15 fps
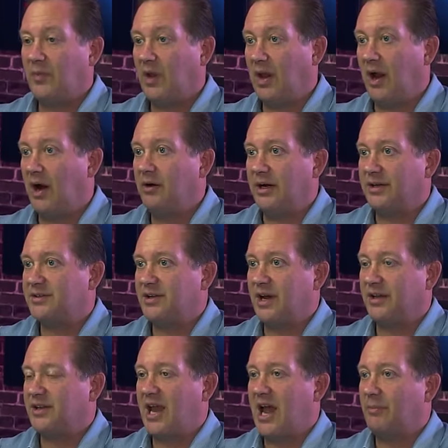Well, that's
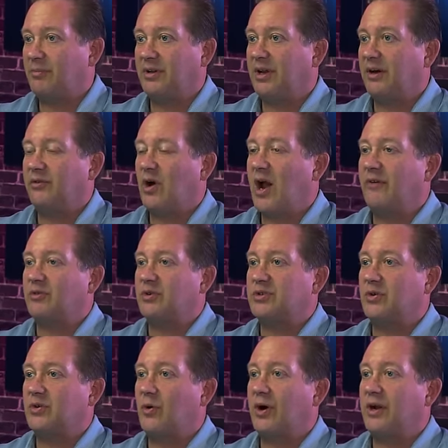not the happily ever after
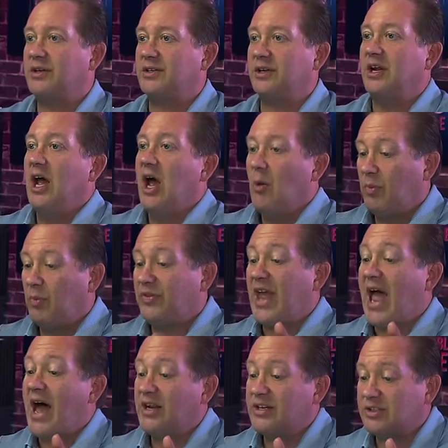story, is it? But
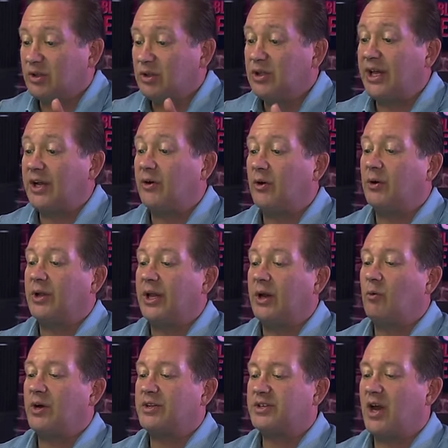that is literally
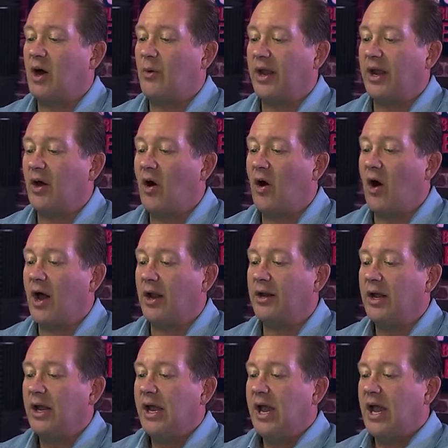what's going
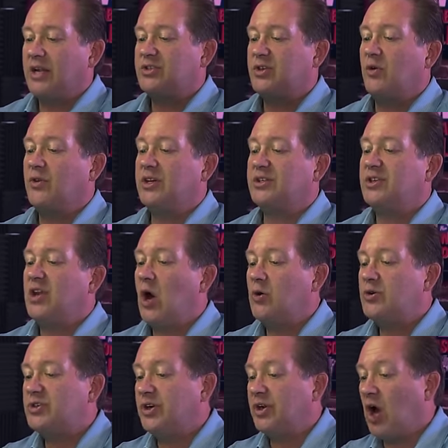on. And so this
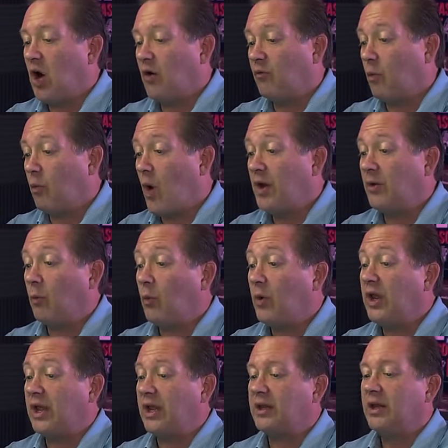notion of 1
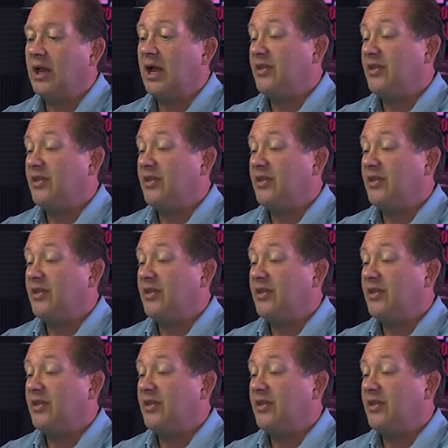week,